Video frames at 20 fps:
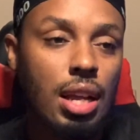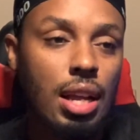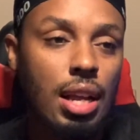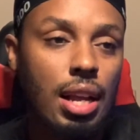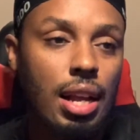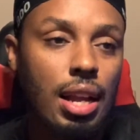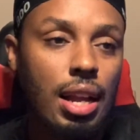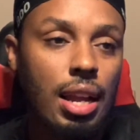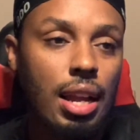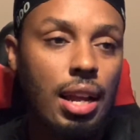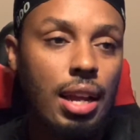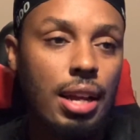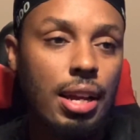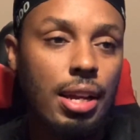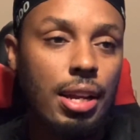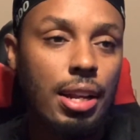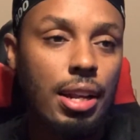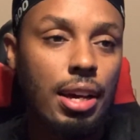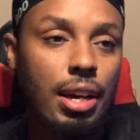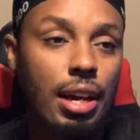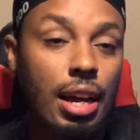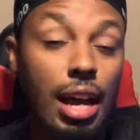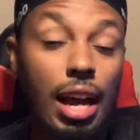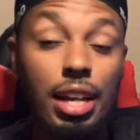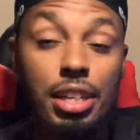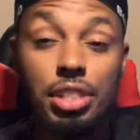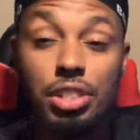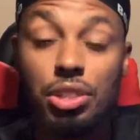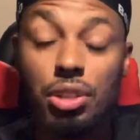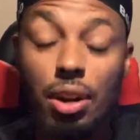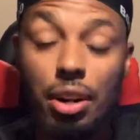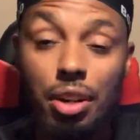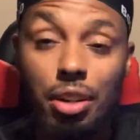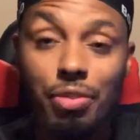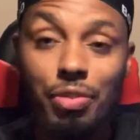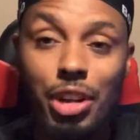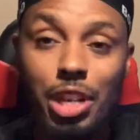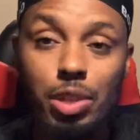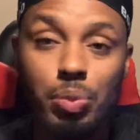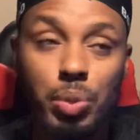And I actually started a
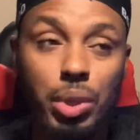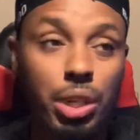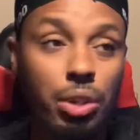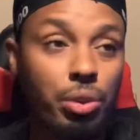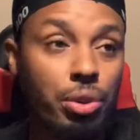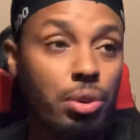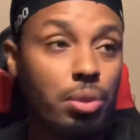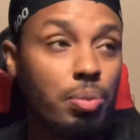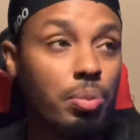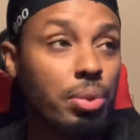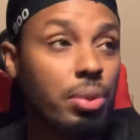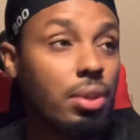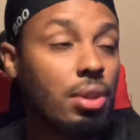Facebook group,